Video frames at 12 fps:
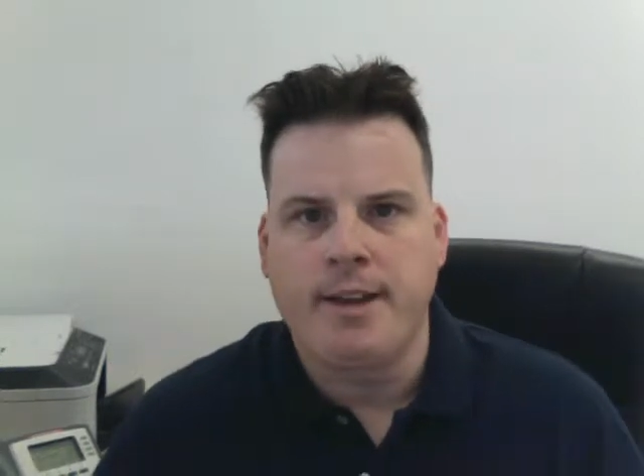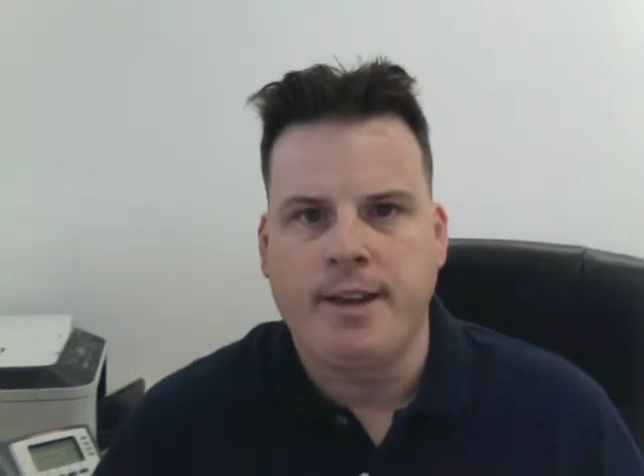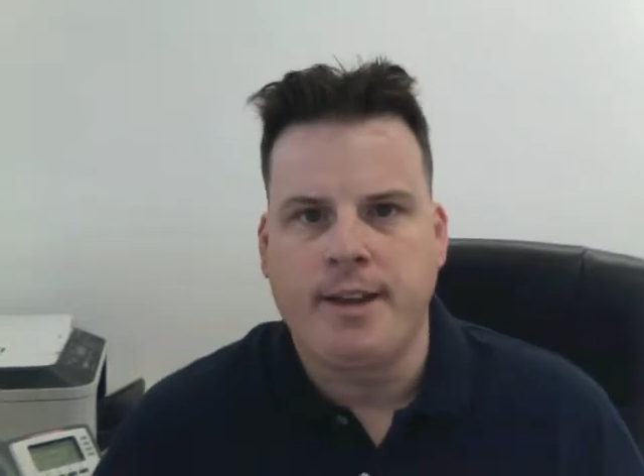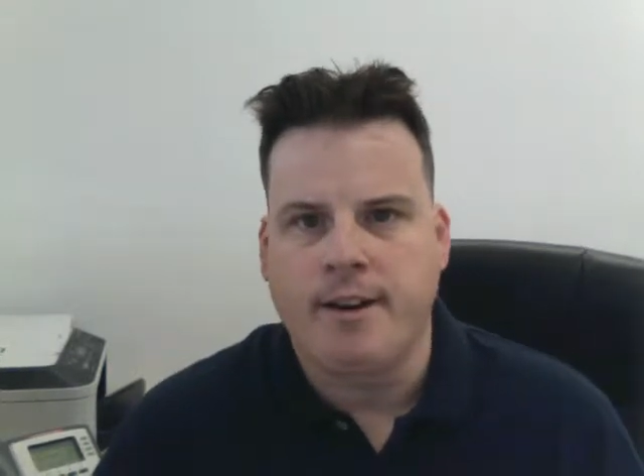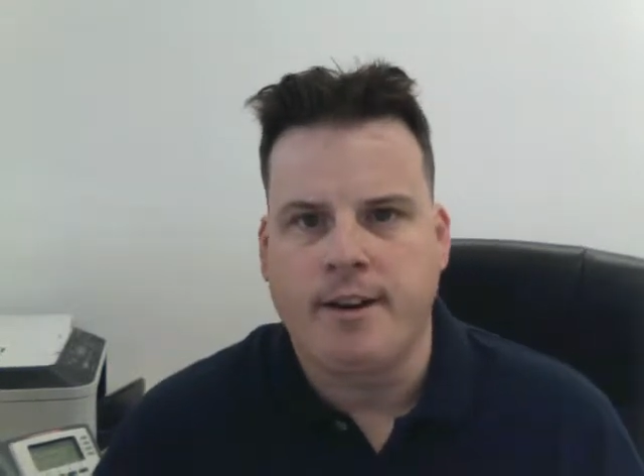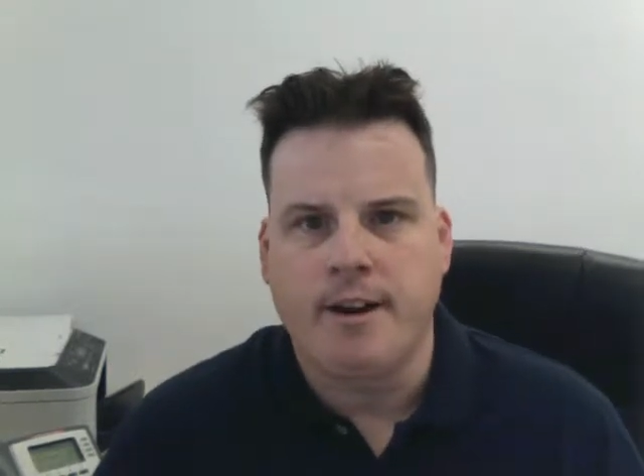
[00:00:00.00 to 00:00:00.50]

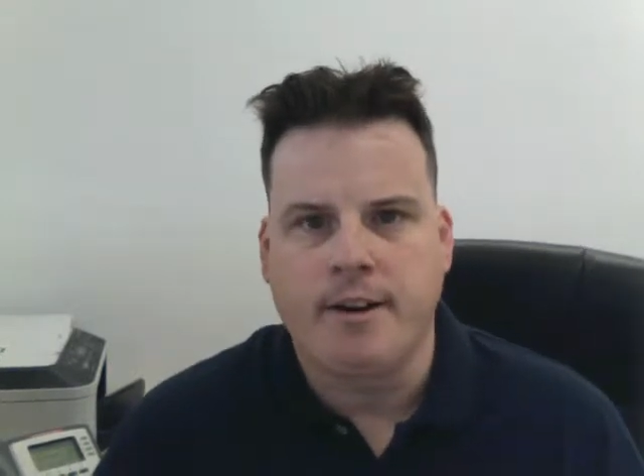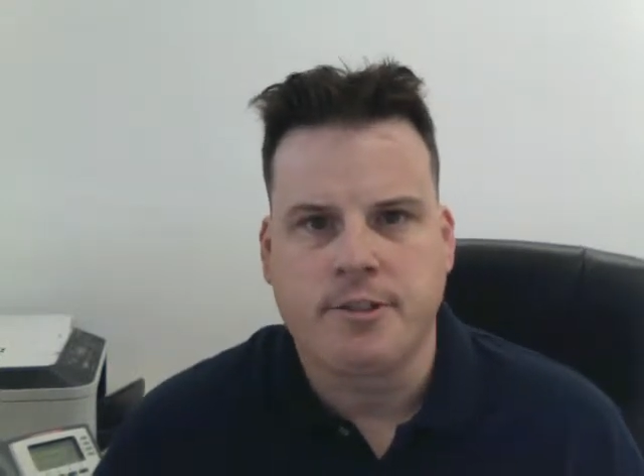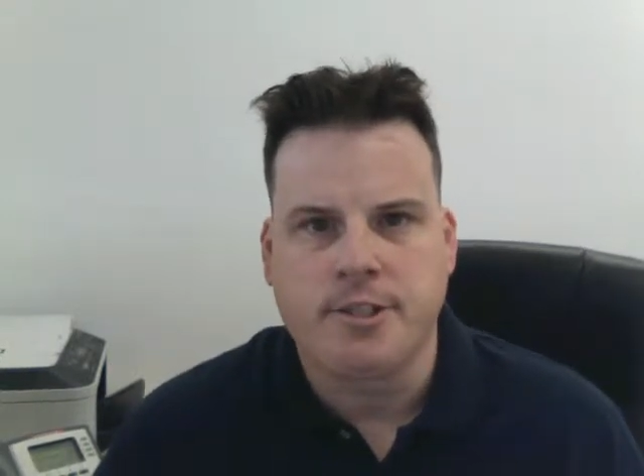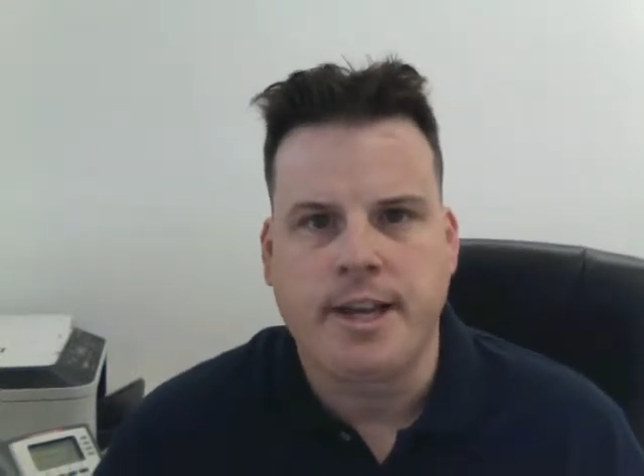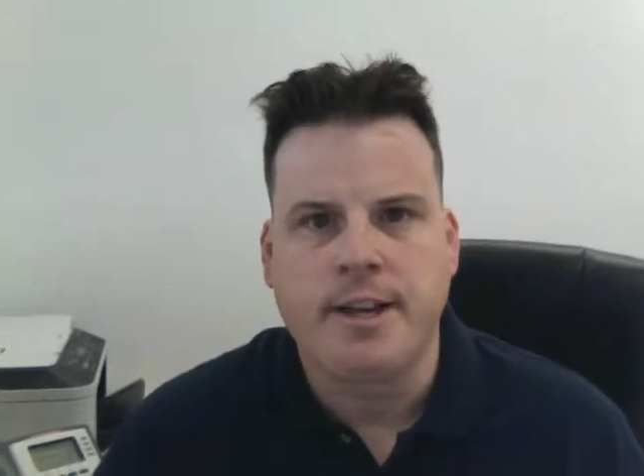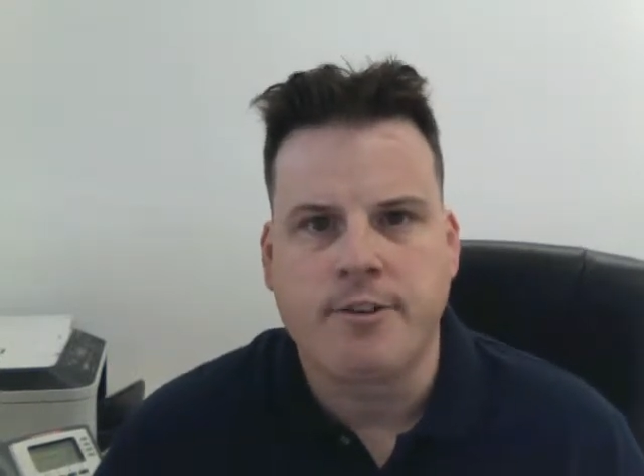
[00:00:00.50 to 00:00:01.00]
our
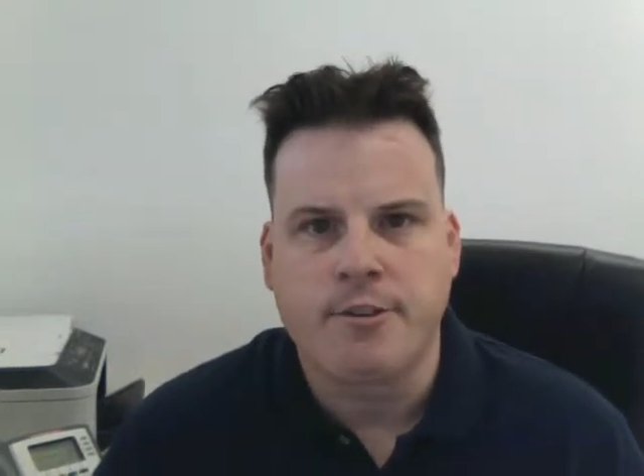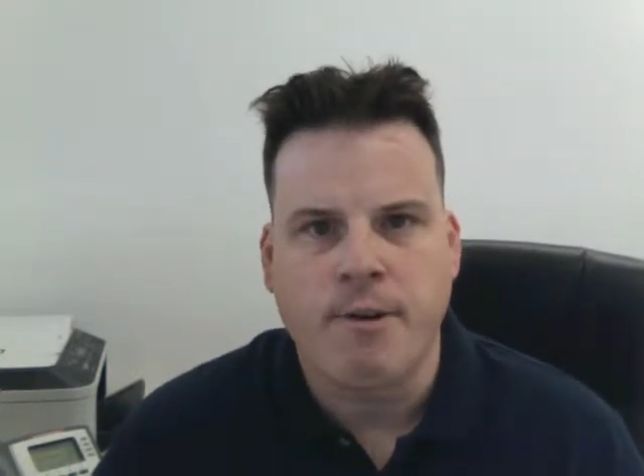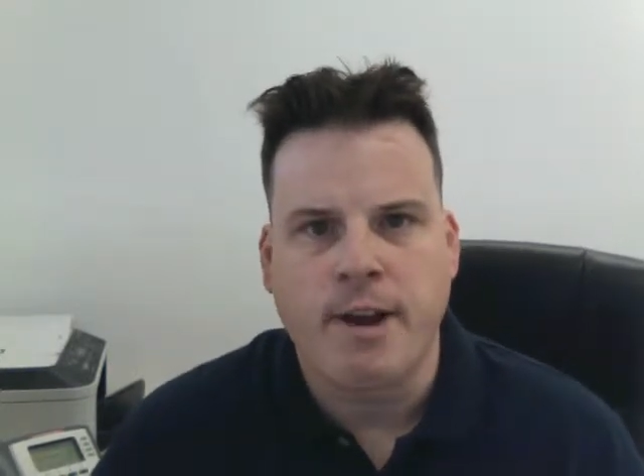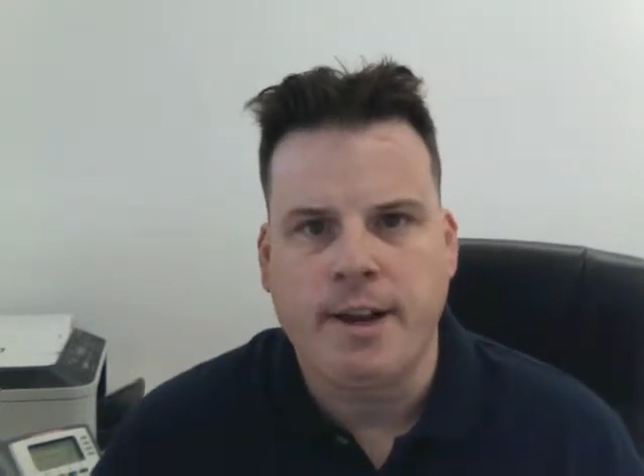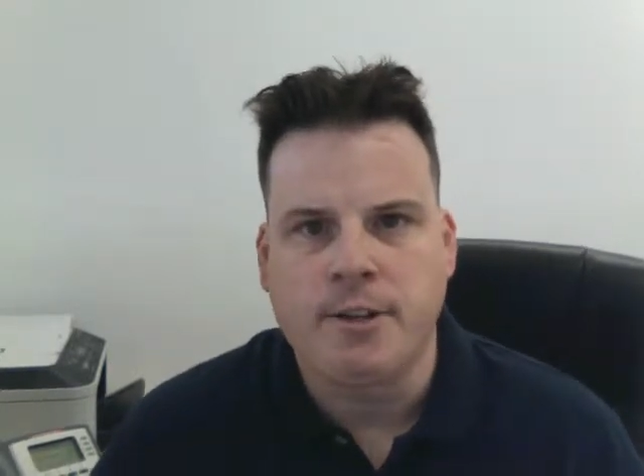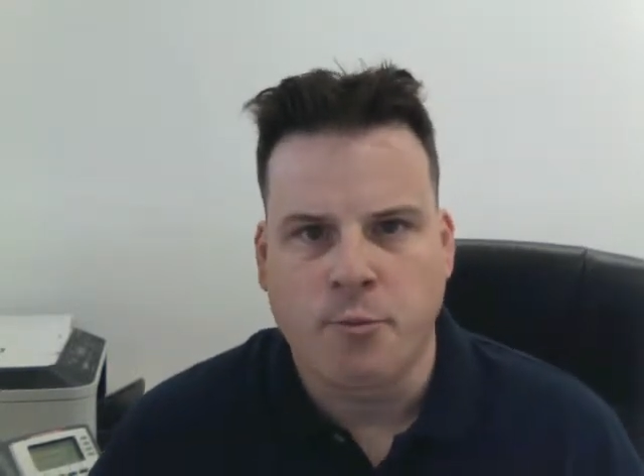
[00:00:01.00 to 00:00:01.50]
standard
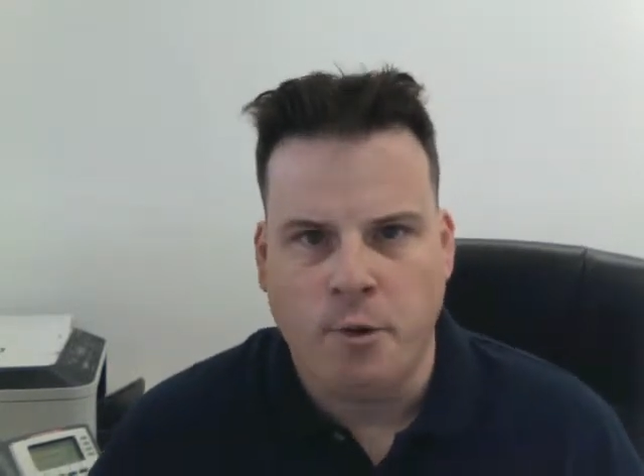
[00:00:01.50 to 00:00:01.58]
rate is